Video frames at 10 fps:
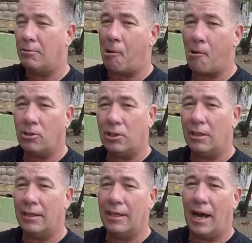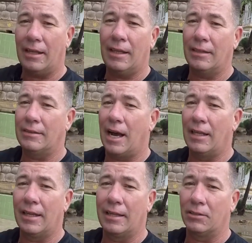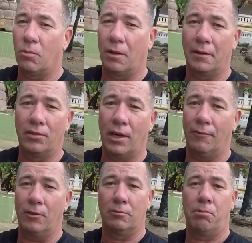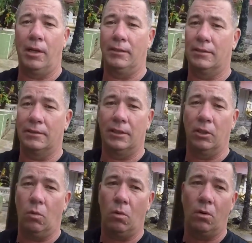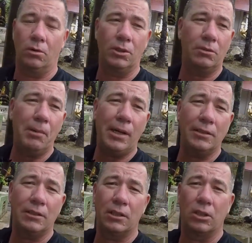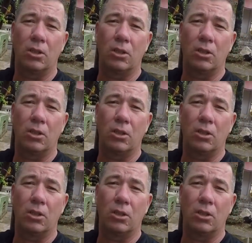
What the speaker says: Personally, I think Thailand is one of the safest places in the world just because of the